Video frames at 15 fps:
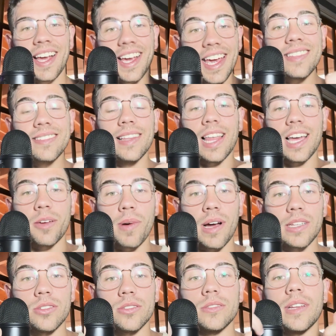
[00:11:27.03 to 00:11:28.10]
hit the like
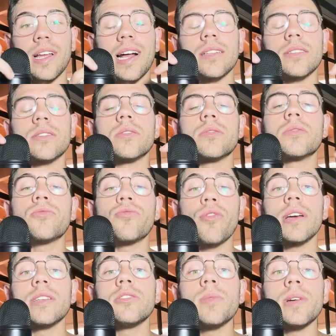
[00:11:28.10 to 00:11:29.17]
button and
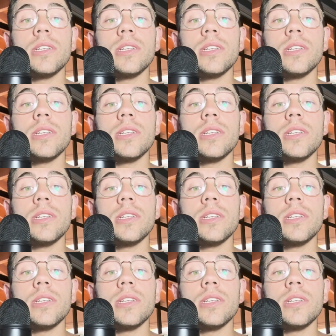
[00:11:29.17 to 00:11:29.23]
subscribe to my